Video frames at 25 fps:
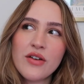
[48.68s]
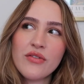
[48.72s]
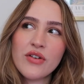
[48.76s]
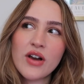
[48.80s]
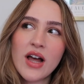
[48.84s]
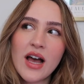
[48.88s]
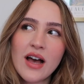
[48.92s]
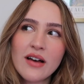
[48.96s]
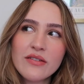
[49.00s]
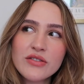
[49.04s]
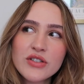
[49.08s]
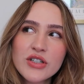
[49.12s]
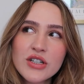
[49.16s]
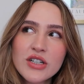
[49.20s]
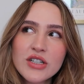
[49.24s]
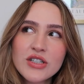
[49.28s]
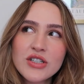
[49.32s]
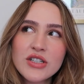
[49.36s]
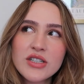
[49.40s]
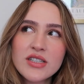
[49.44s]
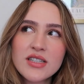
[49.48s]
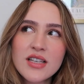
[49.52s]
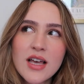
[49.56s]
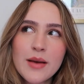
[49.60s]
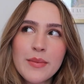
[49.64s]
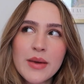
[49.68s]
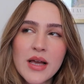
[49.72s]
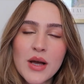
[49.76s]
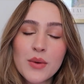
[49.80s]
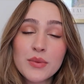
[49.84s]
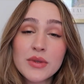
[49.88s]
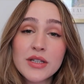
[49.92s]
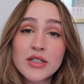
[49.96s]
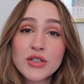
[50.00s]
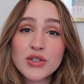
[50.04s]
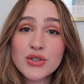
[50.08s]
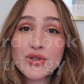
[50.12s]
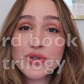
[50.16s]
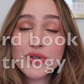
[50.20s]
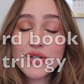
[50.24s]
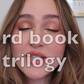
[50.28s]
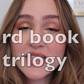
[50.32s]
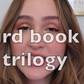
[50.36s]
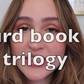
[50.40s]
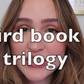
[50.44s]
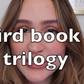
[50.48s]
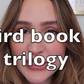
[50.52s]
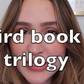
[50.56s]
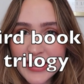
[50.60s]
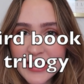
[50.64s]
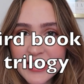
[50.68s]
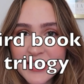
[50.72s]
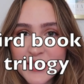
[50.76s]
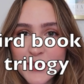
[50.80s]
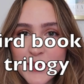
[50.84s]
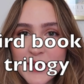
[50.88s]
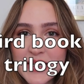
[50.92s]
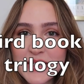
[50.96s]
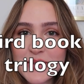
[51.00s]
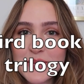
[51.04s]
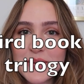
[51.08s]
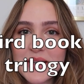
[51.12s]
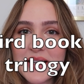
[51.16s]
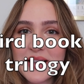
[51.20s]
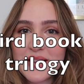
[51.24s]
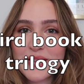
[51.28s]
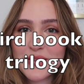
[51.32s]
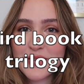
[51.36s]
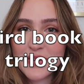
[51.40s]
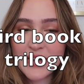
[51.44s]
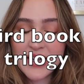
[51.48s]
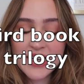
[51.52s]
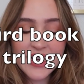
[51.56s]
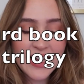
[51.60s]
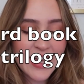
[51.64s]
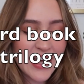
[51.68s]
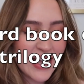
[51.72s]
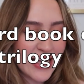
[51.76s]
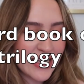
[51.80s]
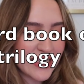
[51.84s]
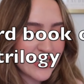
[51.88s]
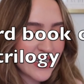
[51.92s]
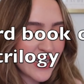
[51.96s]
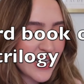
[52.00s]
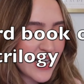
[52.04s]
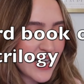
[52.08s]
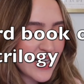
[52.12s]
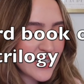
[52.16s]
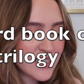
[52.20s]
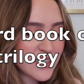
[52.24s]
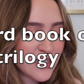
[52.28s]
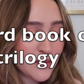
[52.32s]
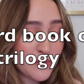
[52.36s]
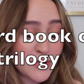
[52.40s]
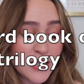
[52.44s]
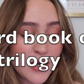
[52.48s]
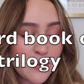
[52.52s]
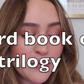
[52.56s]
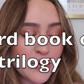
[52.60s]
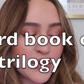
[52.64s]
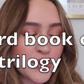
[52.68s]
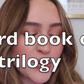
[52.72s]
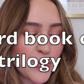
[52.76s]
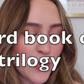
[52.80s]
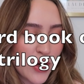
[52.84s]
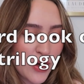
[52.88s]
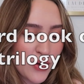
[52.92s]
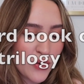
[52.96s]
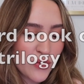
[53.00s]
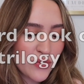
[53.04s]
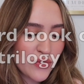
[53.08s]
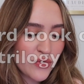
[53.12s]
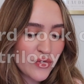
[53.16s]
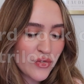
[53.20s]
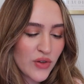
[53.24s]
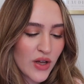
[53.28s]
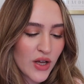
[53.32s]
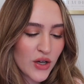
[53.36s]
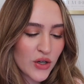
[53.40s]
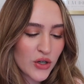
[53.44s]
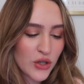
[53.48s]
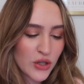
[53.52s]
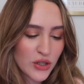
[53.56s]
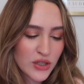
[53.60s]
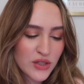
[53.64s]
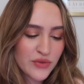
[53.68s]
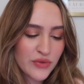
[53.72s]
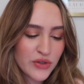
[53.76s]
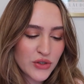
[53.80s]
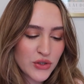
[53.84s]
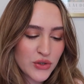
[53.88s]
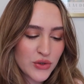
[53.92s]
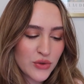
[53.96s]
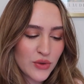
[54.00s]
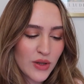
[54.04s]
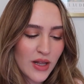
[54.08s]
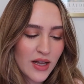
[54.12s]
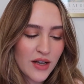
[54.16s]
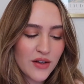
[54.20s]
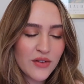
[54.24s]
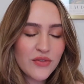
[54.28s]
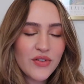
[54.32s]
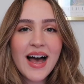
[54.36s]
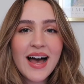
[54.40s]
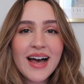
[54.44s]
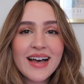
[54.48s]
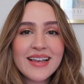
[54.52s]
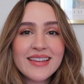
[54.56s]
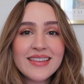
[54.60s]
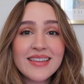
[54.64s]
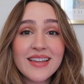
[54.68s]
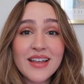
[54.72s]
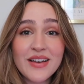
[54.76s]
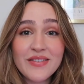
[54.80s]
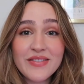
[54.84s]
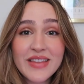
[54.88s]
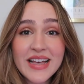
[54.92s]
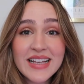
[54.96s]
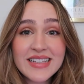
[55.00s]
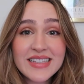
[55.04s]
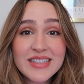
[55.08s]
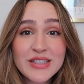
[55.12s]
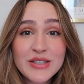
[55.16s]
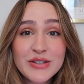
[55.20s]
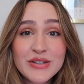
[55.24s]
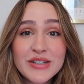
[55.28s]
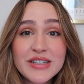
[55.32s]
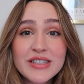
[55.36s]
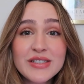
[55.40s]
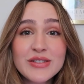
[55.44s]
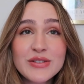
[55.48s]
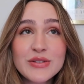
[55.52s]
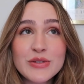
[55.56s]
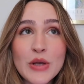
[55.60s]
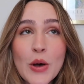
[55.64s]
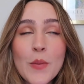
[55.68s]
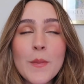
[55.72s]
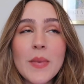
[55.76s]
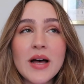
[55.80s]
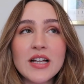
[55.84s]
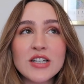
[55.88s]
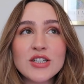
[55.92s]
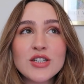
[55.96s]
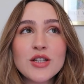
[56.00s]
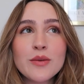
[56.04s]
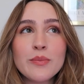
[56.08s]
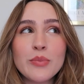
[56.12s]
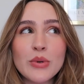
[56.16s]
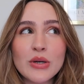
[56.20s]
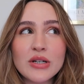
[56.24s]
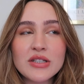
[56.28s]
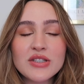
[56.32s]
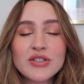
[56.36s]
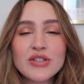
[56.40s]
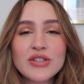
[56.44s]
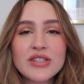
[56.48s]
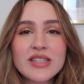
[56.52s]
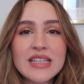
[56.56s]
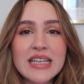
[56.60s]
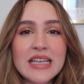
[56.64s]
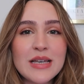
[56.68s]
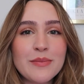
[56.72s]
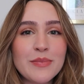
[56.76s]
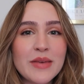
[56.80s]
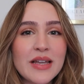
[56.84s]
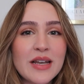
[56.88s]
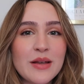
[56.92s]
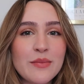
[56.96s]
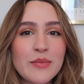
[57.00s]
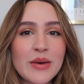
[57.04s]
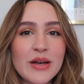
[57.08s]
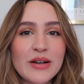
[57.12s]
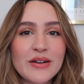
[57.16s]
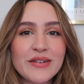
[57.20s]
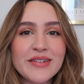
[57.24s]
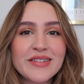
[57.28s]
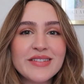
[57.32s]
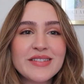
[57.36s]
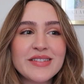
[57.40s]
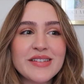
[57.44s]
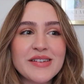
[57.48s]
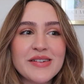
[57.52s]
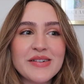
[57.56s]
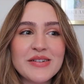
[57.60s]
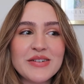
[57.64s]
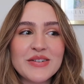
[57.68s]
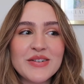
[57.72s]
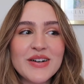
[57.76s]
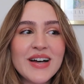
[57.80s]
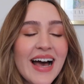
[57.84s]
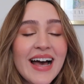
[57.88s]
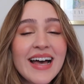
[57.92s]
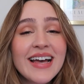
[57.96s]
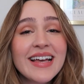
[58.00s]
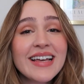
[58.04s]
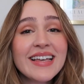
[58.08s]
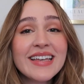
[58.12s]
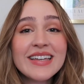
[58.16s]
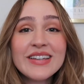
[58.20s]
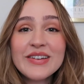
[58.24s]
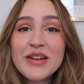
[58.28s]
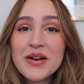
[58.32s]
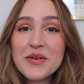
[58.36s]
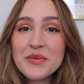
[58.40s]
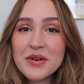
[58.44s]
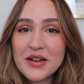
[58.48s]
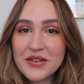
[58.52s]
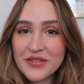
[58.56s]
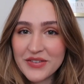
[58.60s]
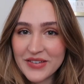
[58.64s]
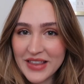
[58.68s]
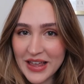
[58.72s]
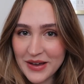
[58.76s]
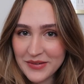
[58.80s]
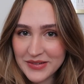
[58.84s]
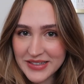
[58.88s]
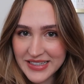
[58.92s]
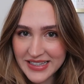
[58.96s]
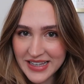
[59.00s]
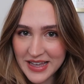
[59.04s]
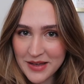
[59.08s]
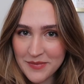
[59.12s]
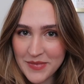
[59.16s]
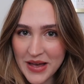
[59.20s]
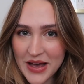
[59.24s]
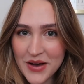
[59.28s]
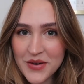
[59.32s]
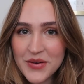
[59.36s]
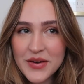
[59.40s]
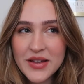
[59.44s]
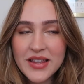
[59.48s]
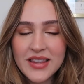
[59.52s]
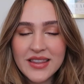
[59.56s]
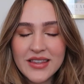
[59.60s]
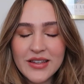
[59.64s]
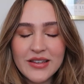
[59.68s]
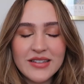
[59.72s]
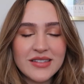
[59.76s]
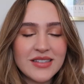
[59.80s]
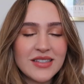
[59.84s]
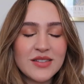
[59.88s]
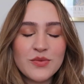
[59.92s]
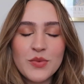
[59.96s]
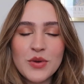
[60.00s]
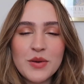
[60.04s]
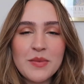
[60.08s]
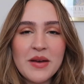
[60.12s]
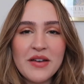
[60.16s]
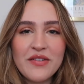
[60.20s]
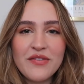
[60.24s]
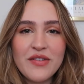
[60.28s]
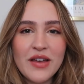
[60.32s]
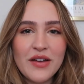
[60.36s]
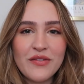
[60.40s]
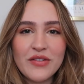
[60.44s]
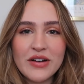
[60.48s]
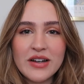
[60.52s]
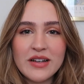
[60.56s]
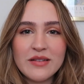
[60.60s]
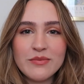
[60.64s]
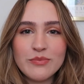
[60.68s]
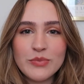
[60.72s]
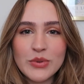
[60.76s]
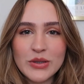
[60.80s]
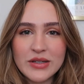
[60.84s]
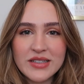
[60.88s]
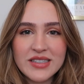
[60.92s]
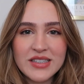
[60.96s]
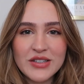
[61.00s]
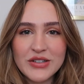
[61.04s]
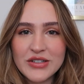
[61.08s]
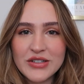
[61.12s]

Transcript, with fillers: of Never After, and she's coming out with a trilogy in 2023, and September 12th, A Curse for True Love. I love that series so much. The books just keep getting better, so I cannot wait for that one to come out. The that's one of my favorite book